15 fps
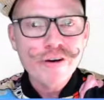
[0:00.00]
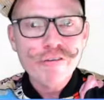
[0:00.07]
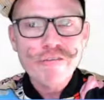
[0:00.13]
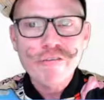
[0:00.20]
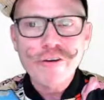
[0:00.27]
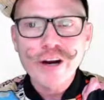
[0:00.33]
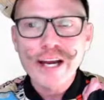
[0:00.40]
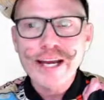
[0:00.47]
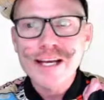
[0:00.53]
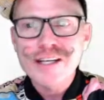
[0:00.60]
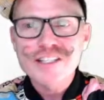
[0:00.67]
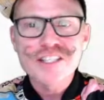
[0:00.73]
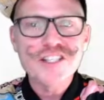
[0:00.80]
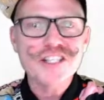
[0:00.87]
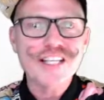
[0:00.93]
free
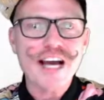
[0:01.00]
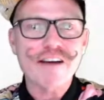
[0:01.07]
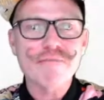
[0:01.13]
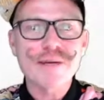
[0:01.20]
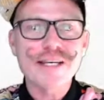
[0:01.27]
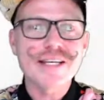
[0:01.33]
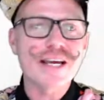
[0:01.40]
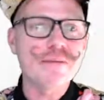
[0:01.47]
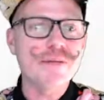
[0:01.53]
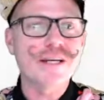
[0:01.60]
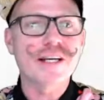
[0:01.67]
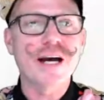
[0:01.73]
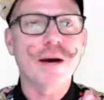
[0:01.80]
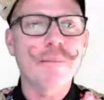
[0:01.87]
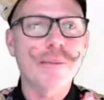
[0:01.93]
to just have me keep you
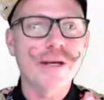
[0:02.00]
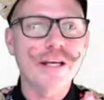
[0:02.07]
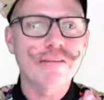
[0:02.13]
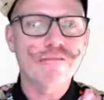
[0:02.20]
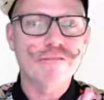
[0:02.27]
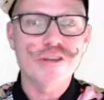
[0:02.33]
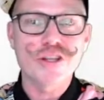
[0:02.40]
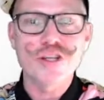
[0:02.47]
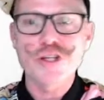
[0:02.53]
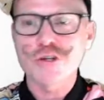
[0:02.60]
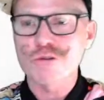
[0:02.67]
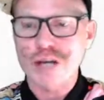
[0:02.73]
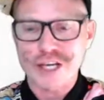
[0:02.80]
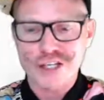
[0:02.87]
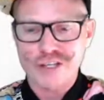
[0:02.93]
company for the
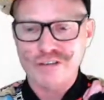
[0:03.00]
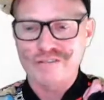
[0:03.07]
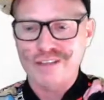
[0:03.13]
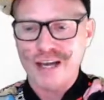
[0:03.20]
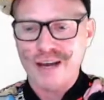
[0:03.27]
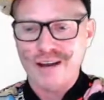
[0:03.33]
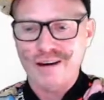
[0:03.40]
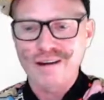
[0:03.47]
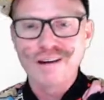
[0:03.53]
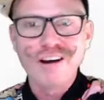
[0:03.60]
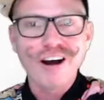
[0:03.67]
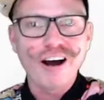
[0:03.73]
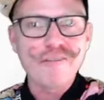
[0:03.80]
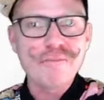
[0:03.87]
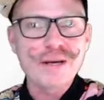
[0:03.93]
duration of that.
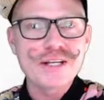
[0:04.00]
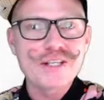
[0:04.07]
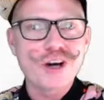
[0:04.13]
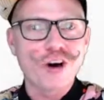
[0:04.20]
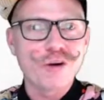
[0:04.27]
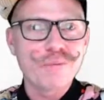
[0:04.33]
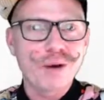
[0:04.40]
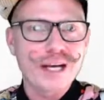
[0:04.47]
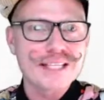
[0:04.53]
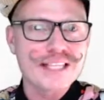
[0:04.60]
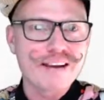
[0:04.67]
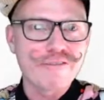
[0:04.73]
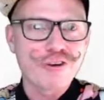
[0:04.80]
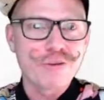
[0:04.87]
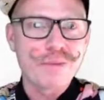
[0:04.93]
I've been told by
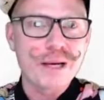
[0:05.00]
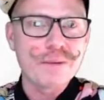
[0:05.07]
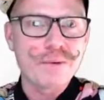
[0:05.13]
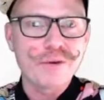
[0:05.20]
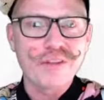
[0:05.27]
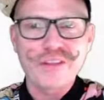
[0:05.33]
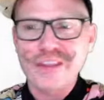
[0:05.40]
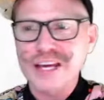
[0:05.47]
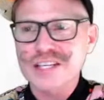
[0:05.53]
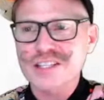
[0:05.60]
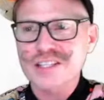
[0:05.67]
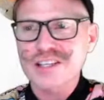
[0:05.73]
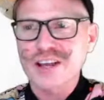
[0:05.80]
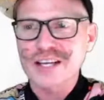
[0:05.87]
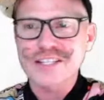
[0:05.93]
several people that they
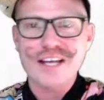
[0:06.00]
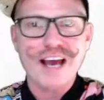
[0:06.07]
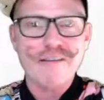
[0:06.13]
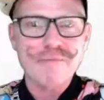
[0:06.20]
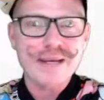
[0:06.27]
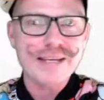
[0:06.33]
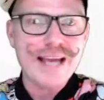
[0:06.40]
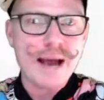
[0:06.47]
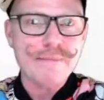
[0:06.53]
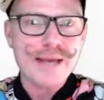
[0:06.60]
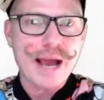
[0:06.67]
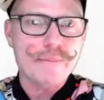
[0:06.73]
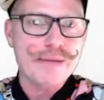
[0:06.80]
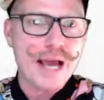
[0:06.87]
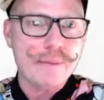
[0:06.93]
just like to have me
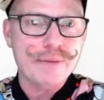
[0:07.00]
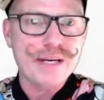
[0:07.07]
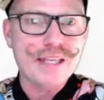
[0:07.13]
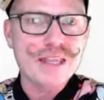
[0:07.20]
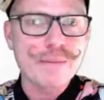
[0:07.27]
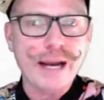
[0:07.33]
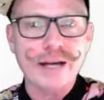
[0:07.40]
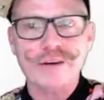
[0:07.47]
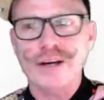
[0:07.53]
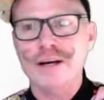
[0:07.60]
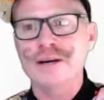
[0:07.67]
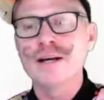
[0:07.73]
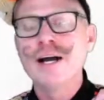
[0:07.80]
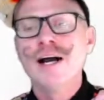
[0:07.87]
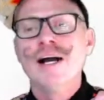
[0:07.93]
yapping in the
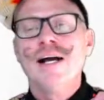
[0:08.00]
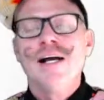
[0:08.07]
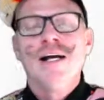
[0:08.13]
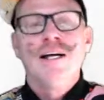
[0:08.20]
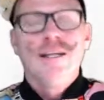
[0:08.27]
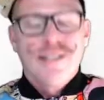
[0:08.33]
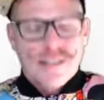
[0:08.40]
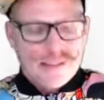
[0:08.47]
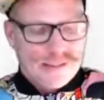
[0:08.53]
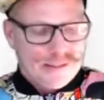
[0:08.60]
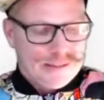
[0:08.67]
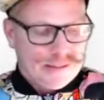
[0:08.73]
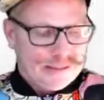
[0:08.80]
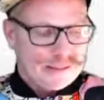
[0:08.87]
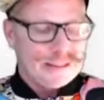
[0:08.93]
background.
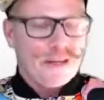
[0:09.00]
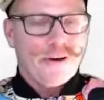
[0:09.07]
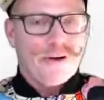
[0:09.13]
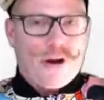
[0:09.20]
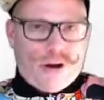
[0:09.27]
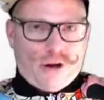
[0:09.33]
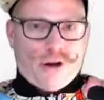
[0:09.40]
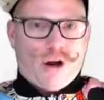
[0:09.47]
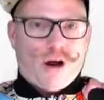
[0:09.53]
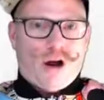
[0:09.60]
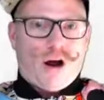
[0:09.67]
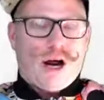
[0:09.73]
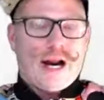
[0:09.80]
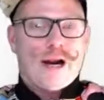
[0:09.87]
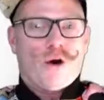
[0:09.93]
So
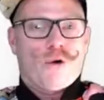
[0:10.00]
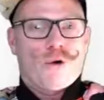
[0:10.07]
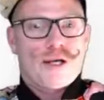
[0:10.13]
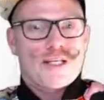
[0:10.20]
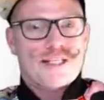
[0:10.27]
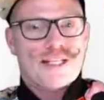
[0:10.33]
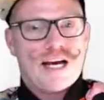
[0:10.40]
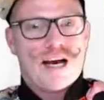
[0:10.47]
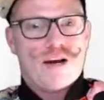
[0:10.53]
I always start